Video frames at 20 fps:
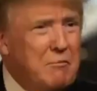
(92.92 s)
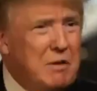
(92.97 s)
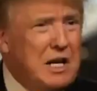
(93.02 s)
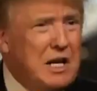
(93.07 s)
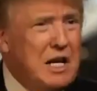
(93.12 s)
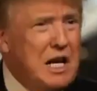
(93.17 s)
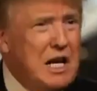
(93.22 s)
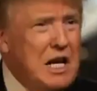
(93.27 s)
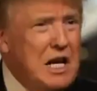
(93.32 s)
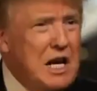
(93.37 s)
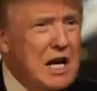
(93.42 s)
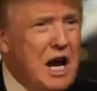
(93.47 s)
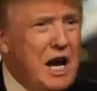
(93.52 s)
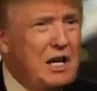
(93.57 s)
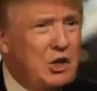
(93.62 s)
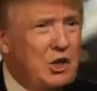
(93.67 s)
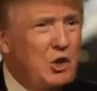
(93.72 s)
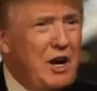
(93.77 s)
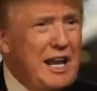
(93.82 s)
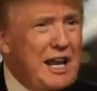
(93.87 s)
I mean,
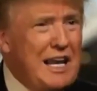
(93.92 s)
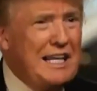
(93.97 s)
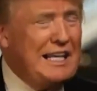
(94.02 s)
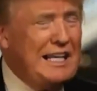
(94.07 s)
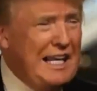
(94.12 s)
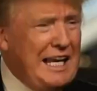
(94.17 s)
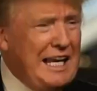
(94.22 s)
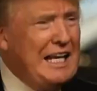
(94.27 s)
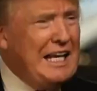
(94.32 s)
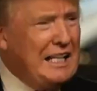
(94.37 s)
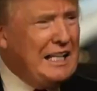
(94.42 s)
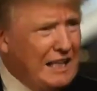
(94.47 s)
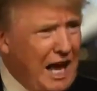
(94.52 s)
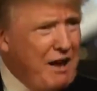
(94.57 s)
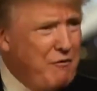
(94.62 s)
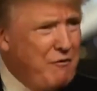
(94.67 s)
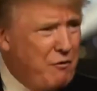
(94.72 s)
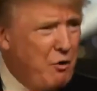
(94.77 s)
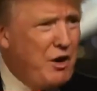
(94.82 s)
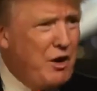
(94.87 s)
I try and lead a
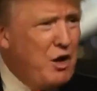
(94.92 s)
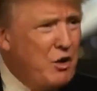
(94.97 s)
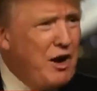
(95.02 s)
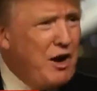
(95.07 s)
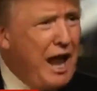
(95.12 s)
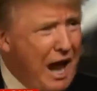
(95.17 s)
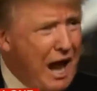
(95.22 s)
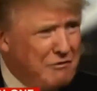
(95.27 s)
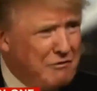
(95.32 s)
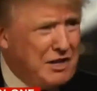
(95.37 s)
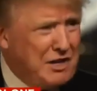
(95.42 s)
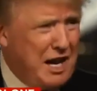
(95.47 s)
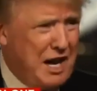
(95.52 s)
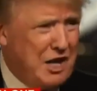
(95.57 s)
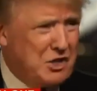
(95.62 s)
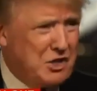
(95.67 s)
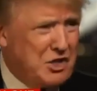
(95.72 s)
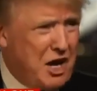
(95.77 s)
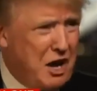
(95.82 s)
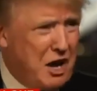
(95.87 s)
life where I don't have to
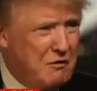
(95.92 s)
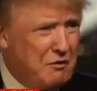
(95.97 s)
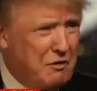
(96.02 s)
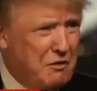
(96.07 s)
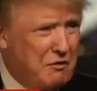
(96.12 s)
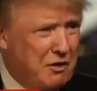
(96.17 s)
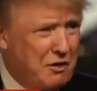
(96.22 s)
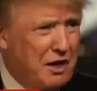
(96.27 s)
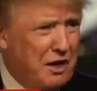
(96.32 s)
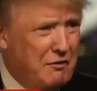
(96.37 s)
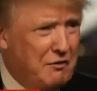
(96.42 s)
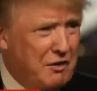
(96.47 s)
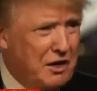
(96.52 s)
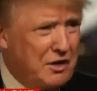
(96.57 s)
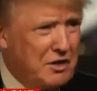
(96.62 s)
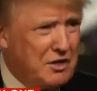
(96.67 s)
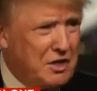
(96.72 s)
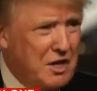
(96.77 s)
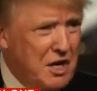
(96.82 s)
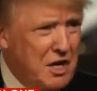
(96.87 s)
ask God for
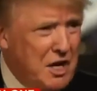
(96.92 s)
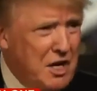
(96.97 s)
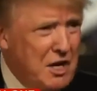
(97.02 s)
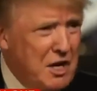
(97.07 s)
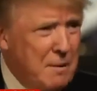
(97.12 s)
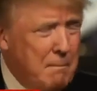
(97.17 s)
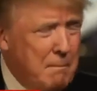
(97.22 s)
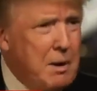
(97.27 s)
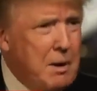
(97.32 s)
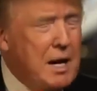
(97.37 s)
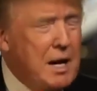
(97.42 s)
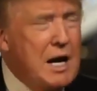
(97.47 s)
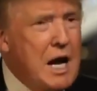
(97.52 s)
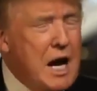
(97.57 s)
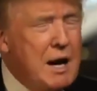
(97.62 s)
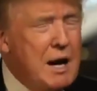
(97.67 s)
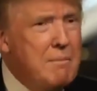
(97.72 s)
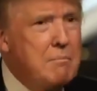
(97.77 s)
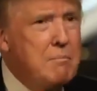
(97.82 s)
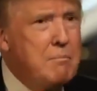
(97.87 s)
forgiveness. But
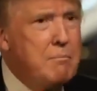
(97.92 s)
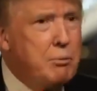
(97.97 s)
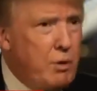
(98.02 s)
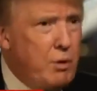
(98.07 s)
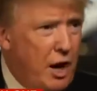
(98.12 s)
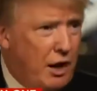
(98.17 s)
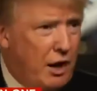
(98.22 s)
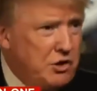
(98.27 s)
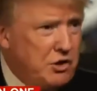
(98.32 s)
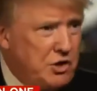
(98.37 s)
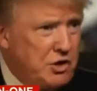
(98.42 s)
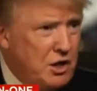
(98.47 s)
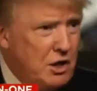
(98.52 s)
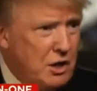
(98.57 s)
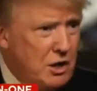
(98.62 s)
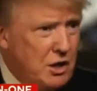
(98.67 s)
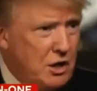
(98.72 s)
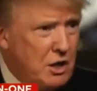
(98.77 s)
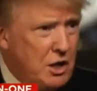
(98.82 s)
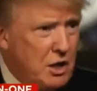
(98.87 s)
I'm
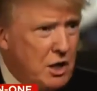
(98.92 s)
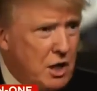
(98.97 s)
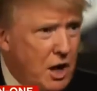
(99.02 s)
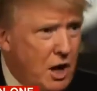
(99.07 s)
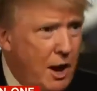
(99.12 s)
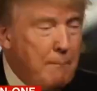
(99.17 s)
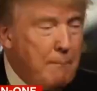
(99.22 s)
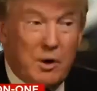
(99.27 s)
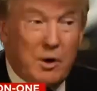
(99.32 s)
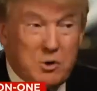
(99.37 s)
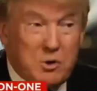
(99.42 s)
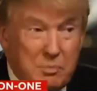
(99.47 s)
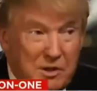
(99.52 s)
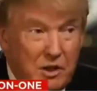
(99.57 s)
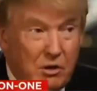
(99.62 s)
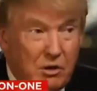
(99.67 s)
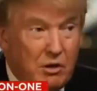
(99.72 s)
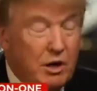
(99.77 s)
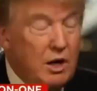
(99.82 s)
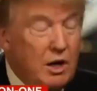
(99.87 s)
Protestant, I'm
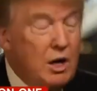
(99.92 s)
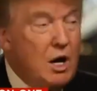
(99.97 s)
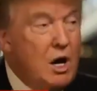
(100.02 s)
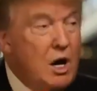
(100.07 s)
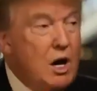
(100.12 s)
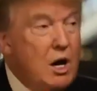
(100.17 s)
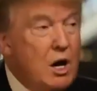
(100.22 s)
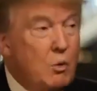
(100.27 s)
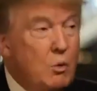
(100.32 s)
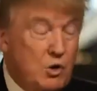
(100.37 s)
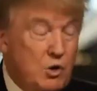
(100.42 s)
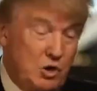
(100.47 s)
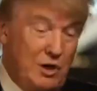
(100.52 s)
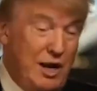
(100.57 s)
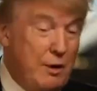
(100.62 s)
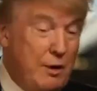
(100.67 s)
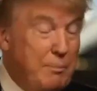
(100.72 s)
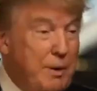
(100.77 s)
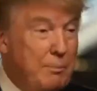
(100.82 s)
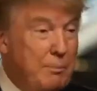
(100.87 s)
Presbyterian, which a
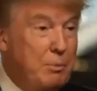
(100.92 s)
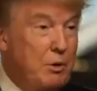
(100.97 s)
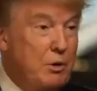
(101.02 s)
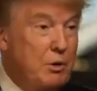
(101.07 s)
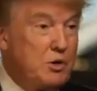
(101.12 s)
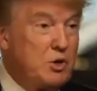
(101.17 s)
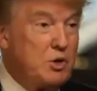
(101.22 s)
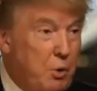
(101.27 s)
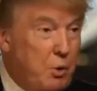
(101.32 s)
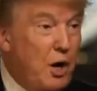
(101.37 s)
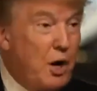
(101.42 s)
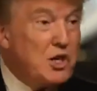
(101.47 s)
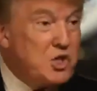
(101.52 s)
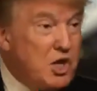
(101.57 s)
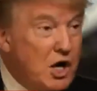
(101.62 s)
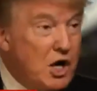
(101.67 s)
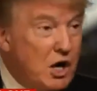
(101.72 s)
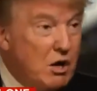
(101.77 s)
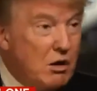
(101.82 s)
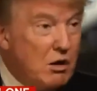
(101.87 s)
lot of people are
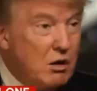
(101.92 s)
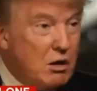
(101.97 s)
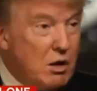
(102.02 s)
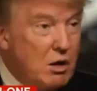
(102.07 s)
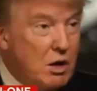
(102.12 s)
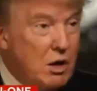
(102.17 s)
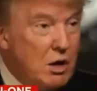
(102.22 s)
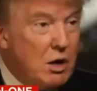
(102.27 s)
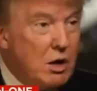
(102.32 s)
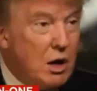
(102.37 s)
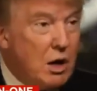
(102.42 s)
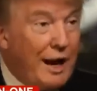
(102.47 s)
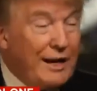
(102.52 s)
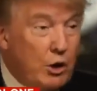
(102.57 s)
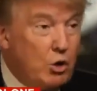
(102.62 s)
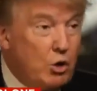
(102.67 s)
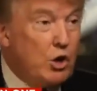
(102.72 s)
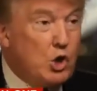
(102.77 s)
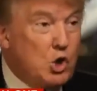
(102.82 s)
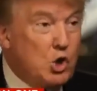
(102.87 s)
surprised to hear. I
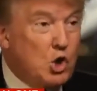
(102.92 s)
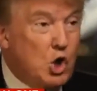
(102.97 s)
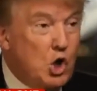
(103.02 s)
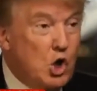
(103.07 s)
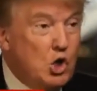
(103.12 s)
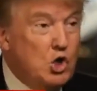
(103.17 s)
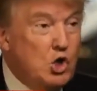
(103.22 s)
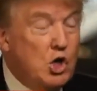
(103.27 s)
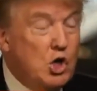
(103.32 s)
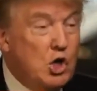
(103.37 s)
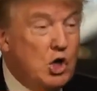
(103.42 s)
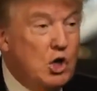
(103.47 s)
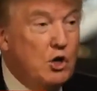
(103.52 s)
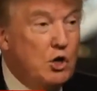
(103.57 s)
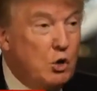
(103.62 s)
go to church.